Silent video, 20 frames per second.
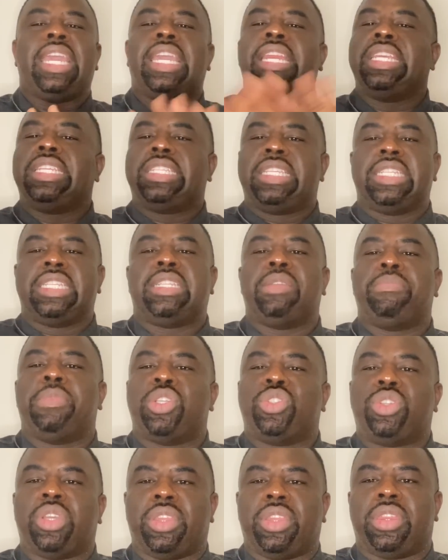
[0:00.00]
any system
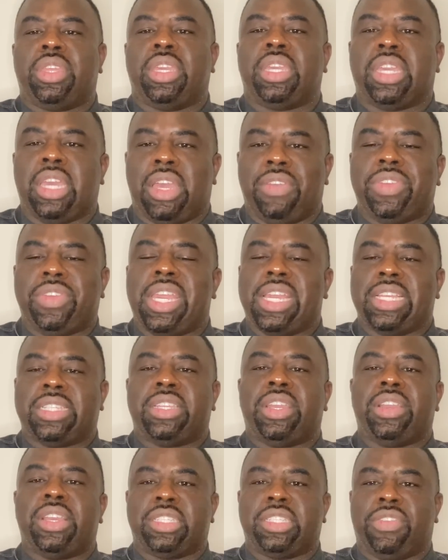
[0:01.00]
that you can think of. Yes,
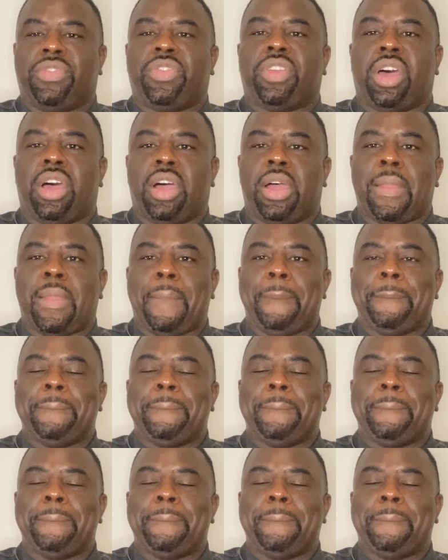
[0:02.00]
there is a flaw.